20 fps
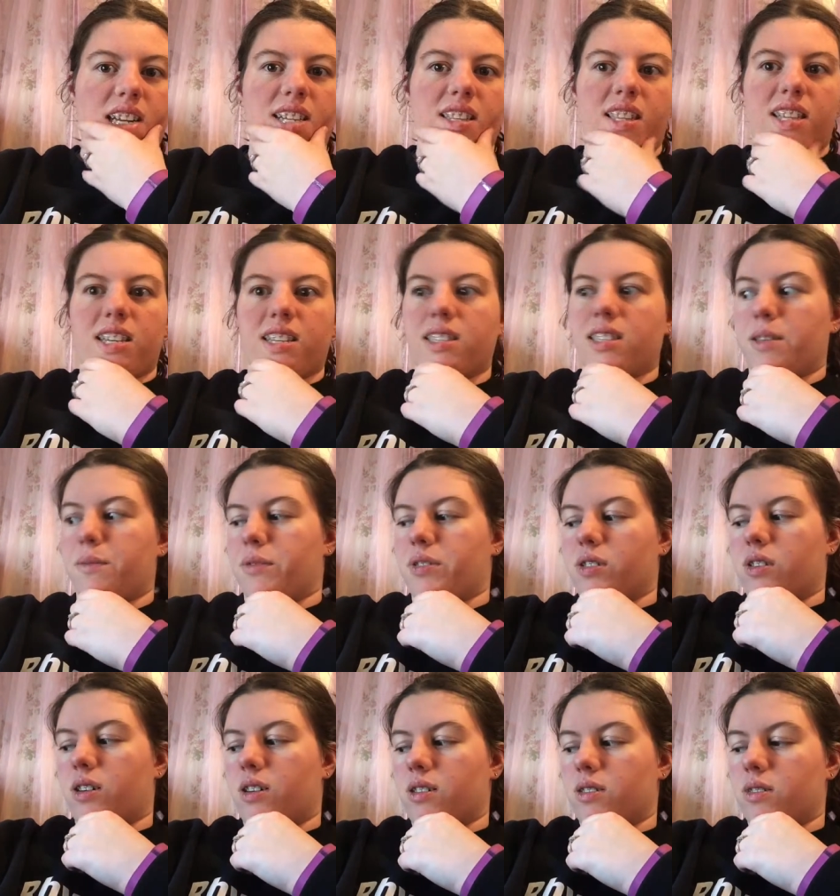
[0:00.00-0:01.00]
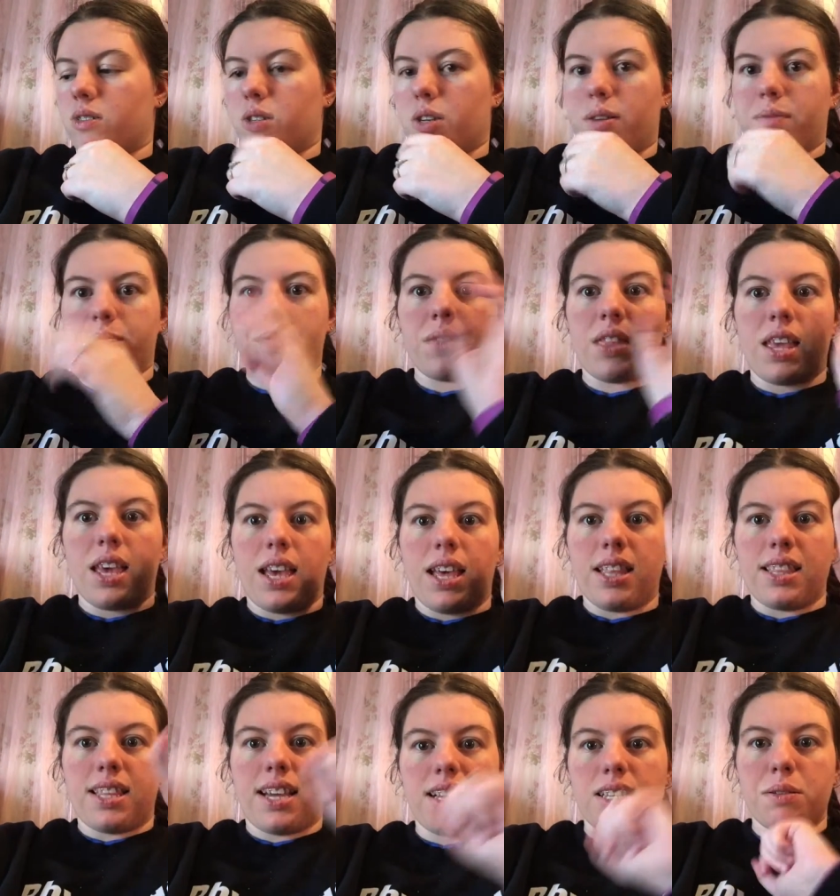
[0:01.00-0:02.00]
at like 7 o'clock. So
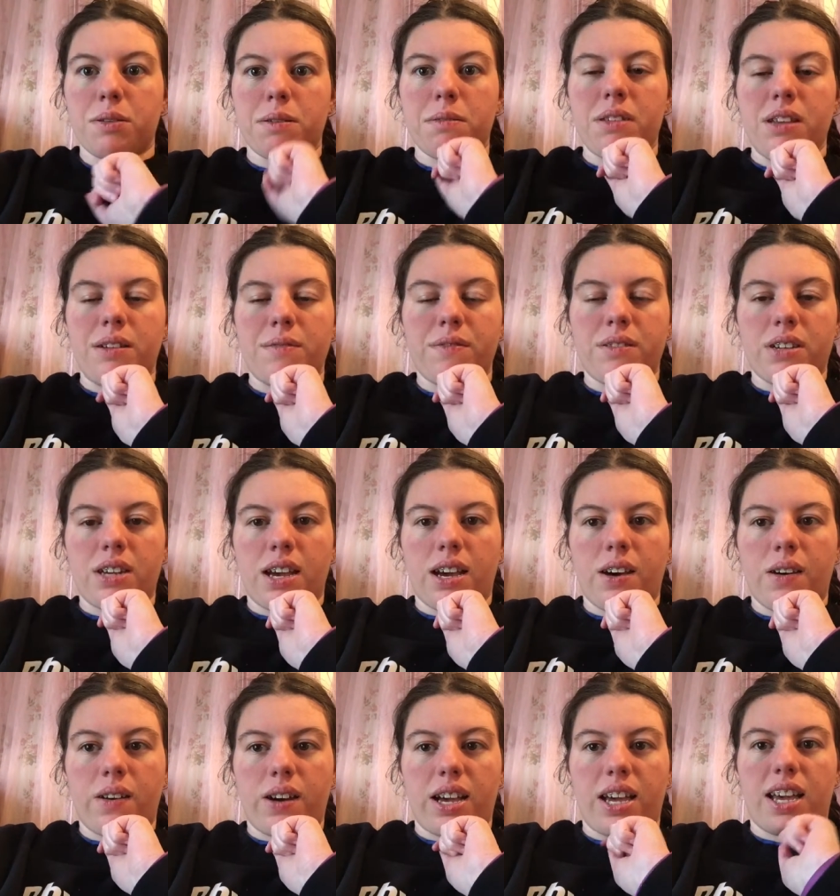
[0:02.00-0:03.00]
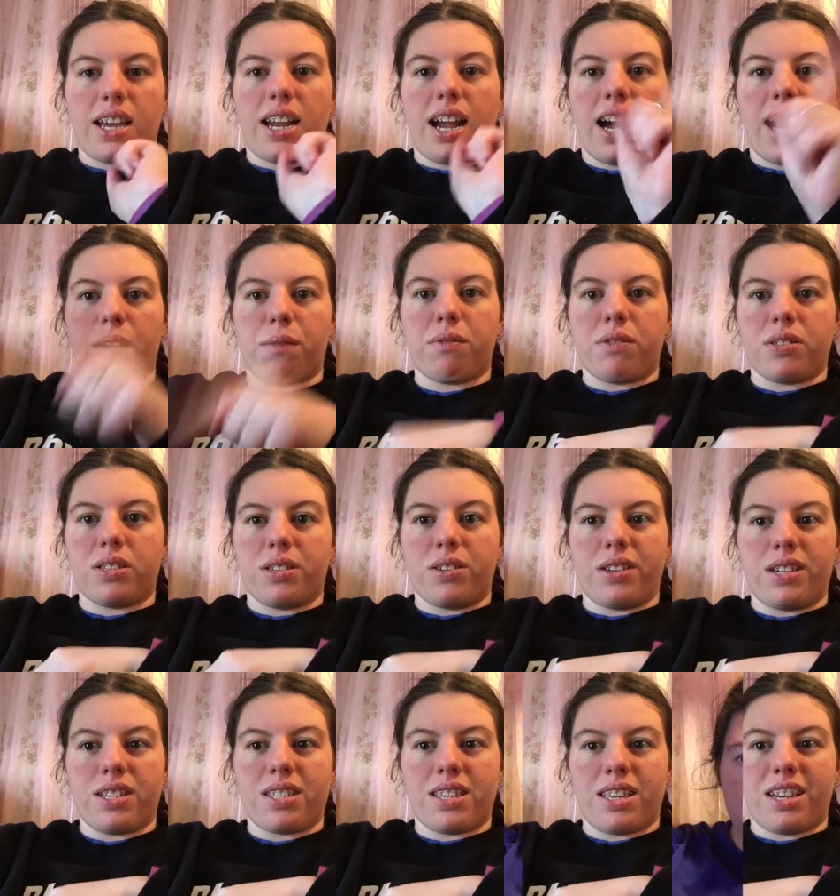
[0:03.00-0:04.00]
that's my plan for now, and I will see you
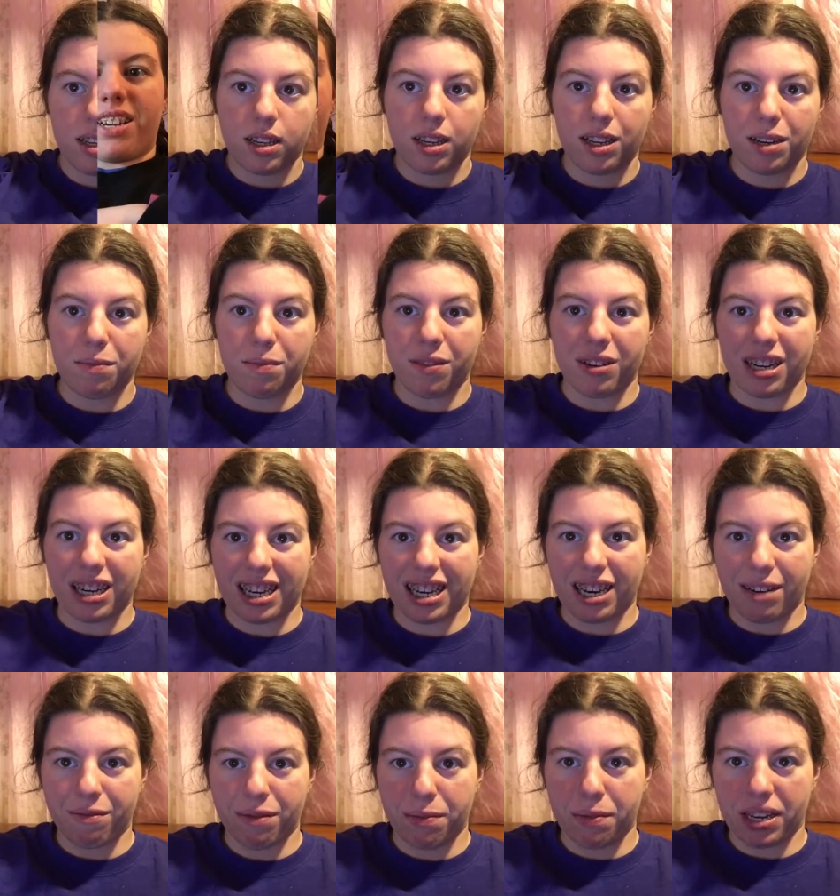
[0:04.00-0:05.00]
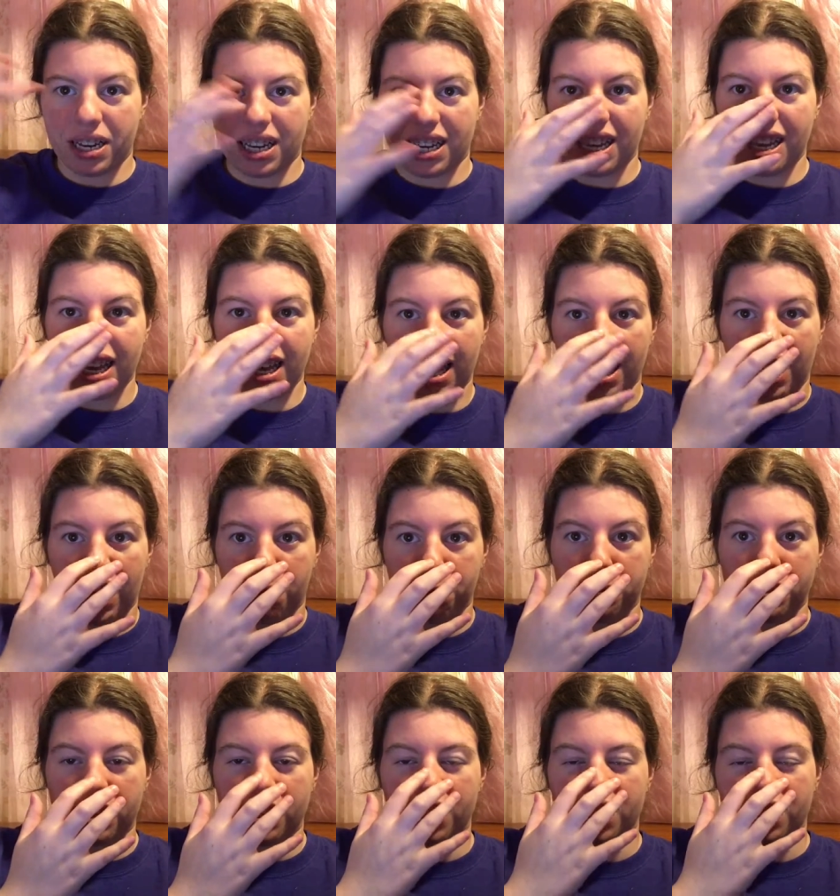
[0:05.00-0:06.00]
guys later. Good morning, everybody.
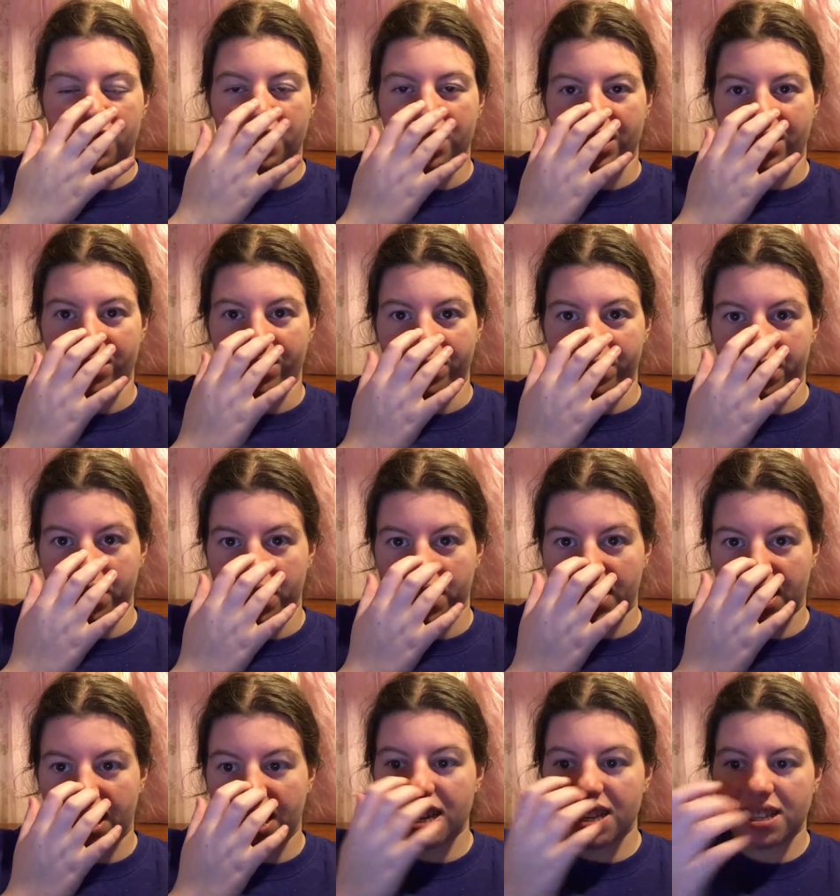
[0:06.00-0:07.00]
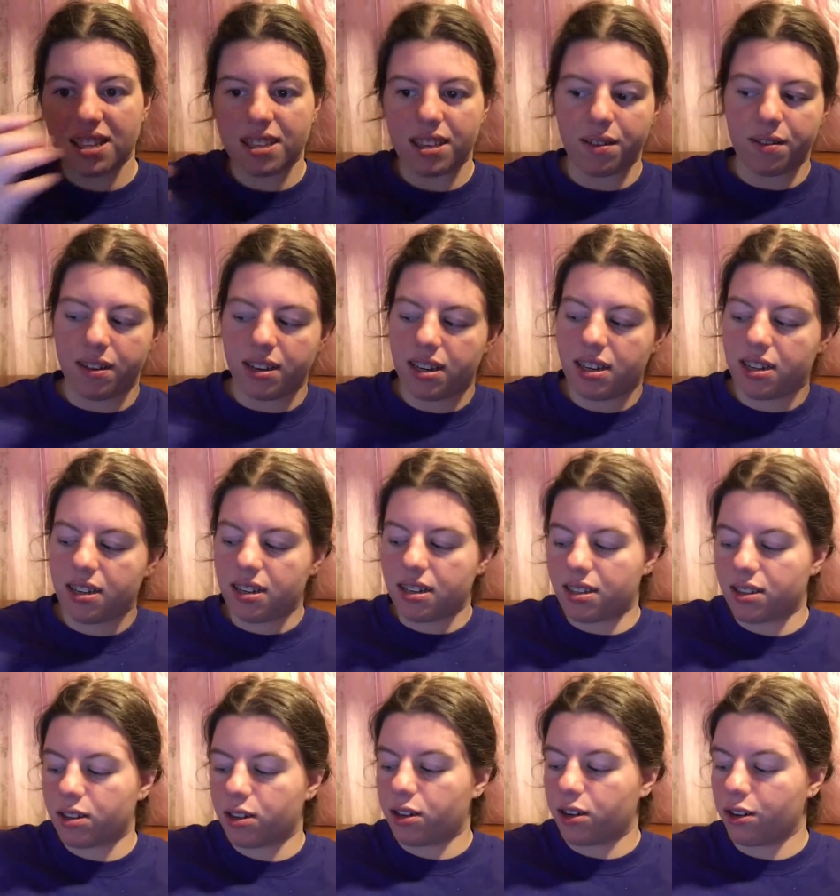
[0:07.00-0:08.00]
Happy Thursday. So it
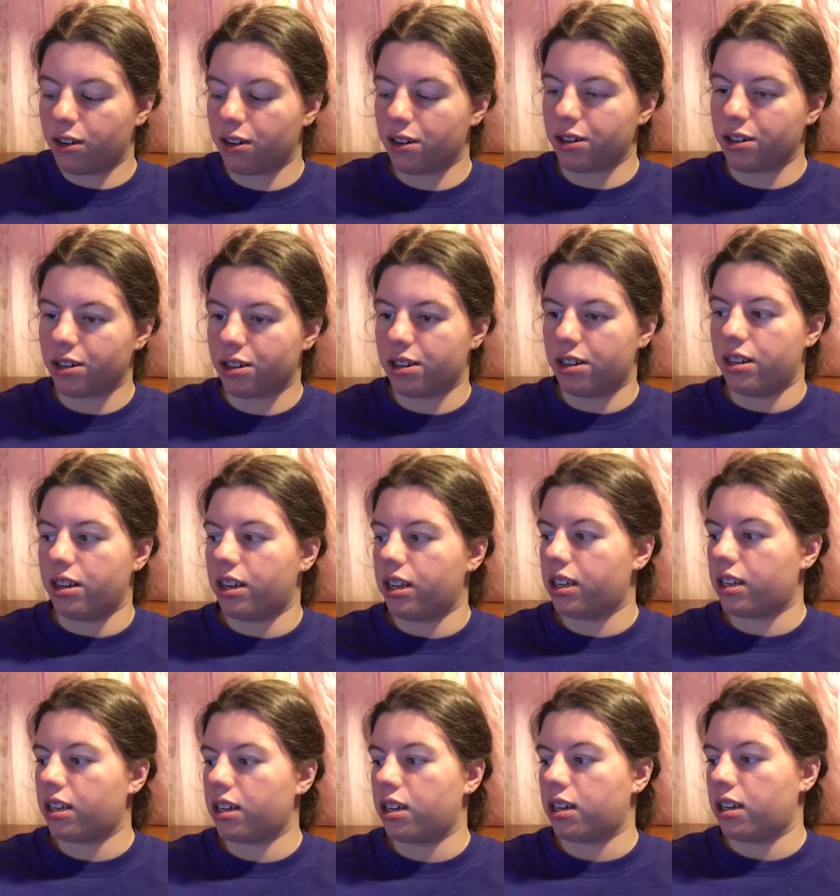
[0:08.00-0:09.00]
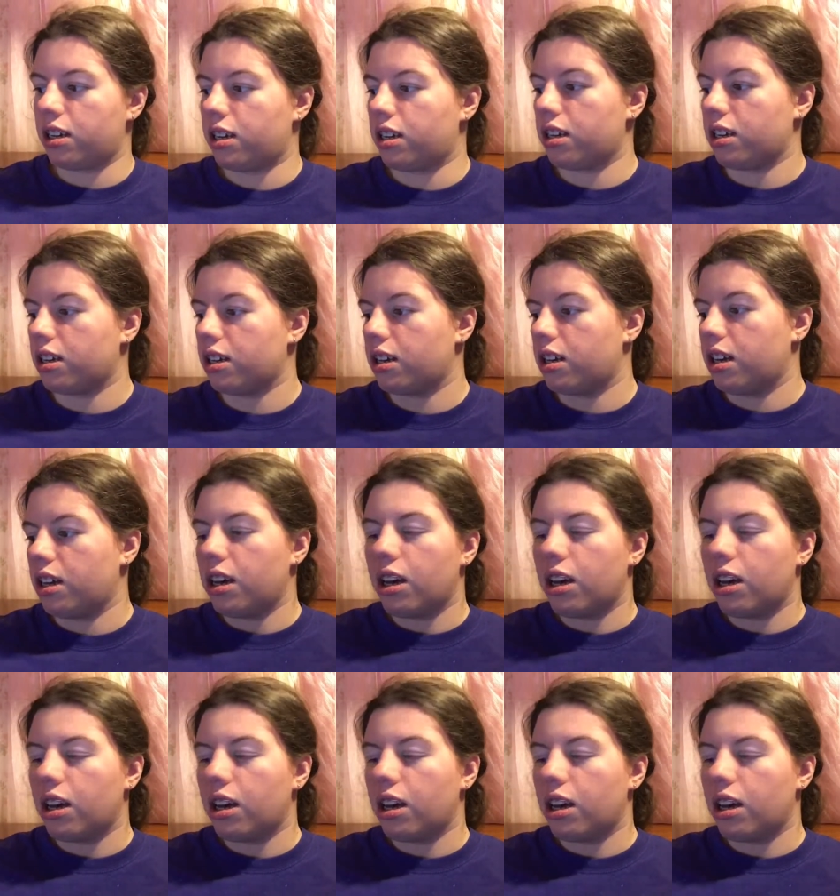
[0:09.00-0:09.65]
is currently